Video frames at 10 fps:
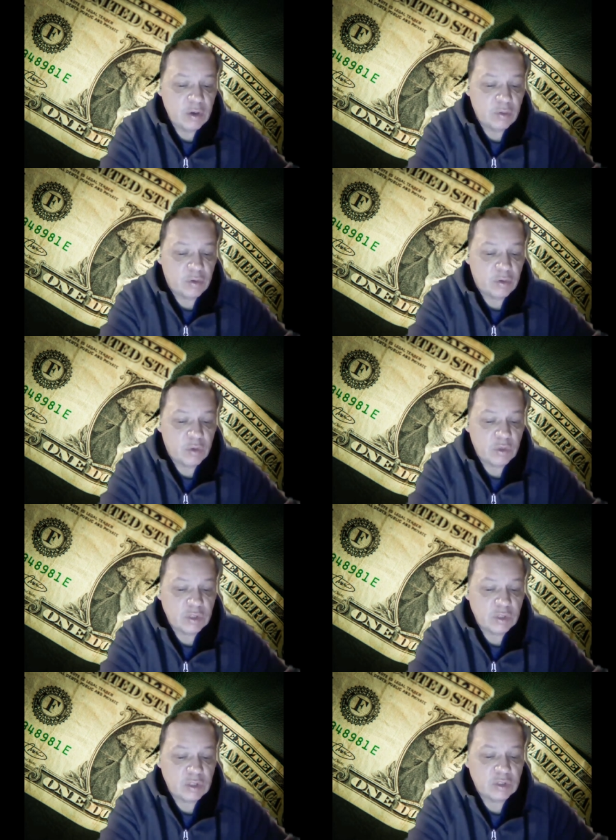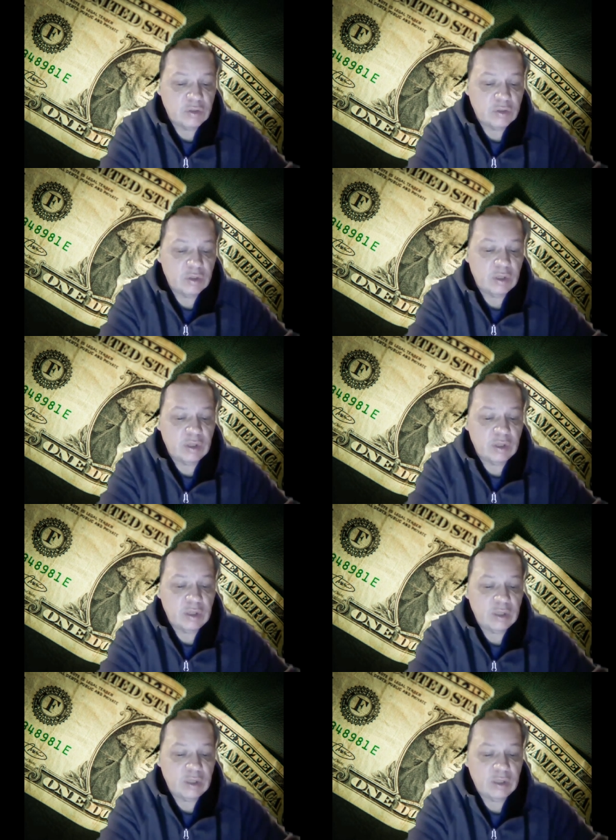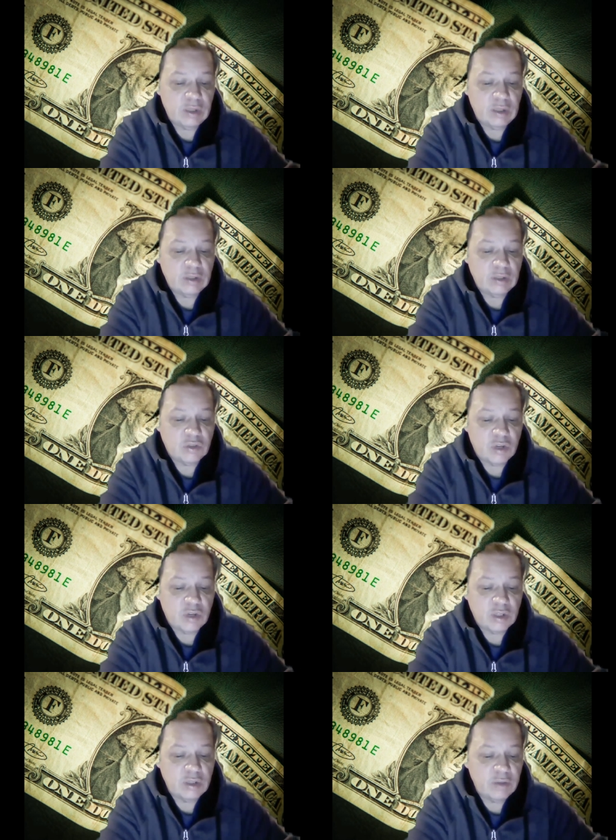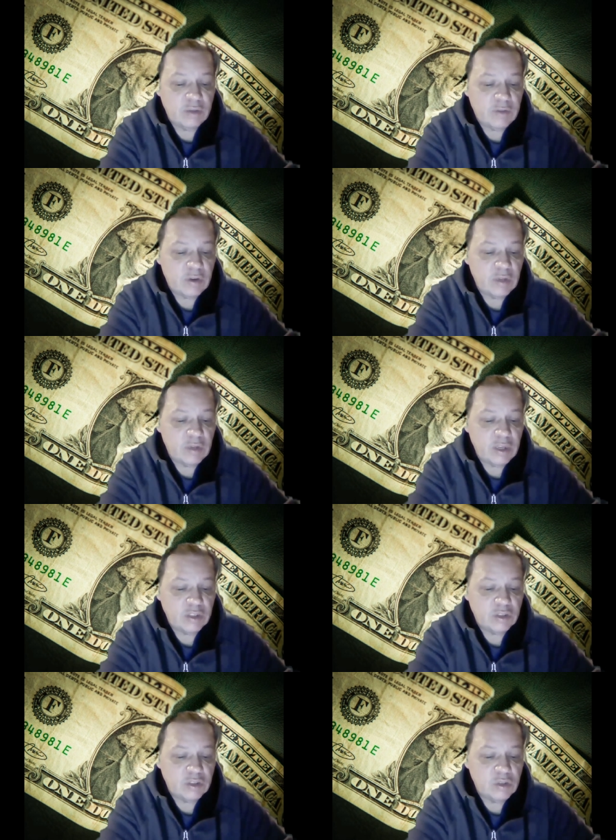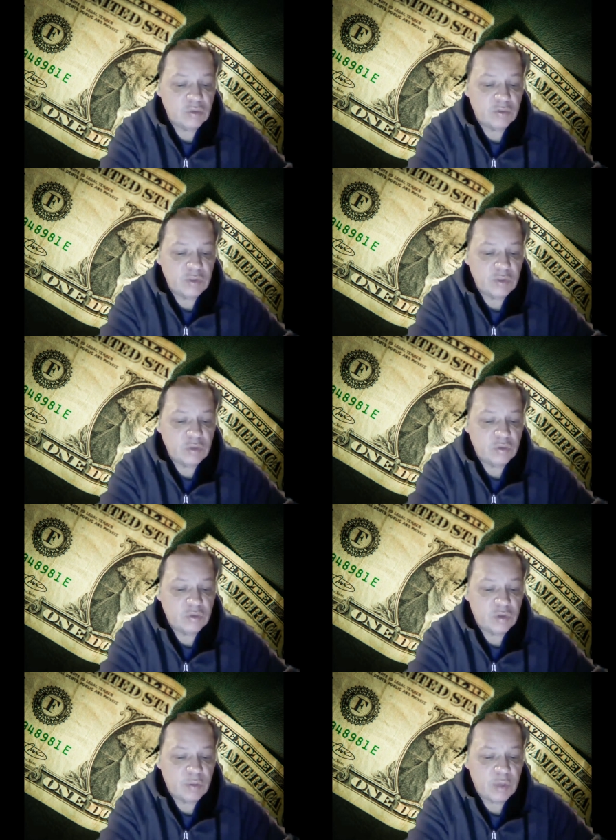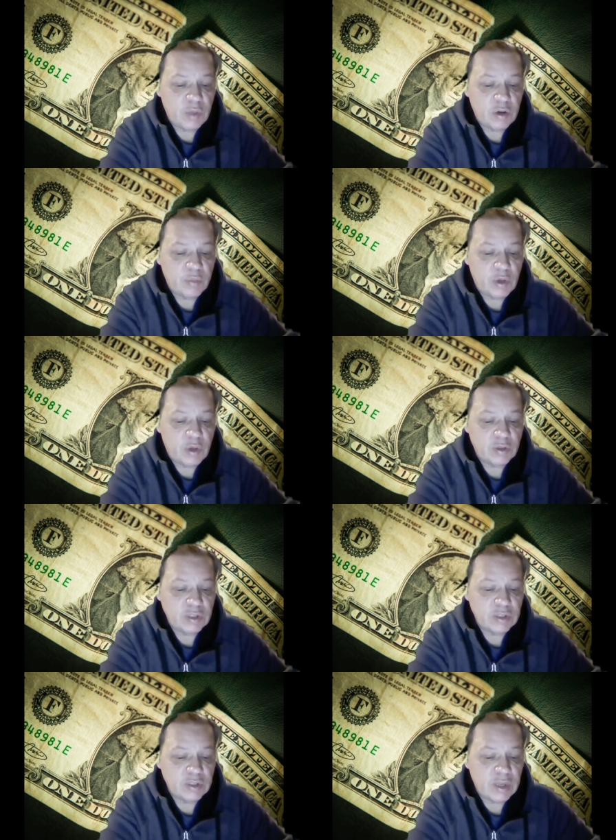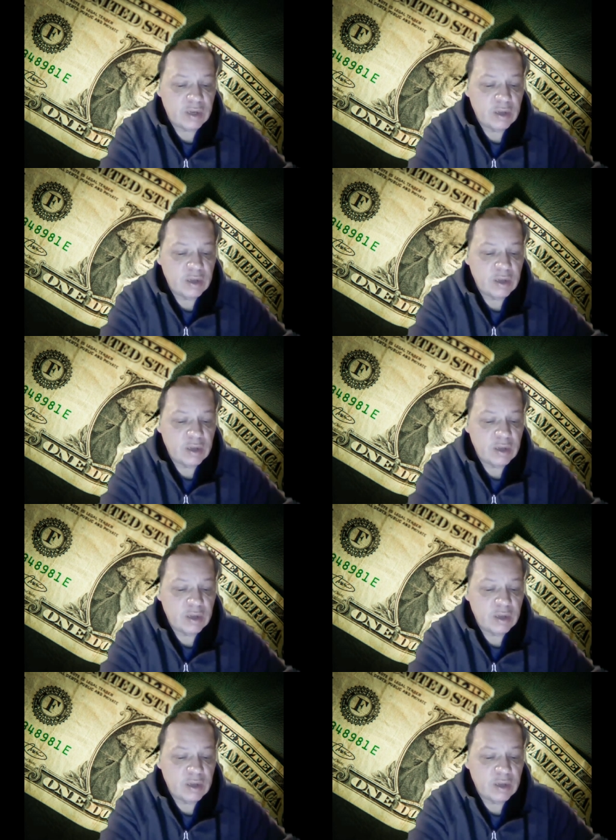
The order was inst instructed federal agents to review Trump era policies that